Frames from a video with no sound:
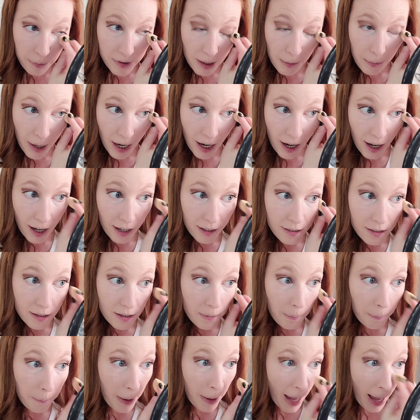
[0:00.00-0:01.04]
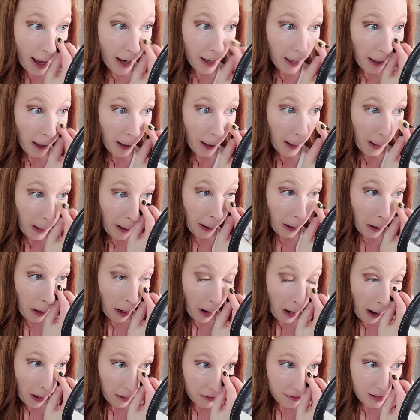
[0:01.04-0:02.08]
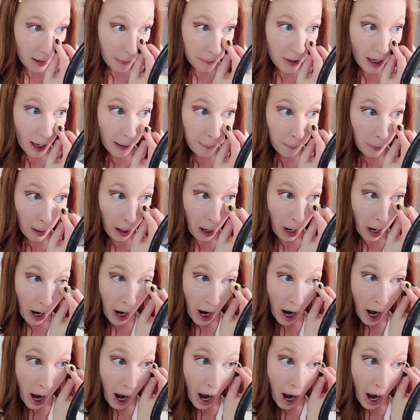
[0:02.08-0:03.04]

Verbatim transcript: Ipsy box back in September.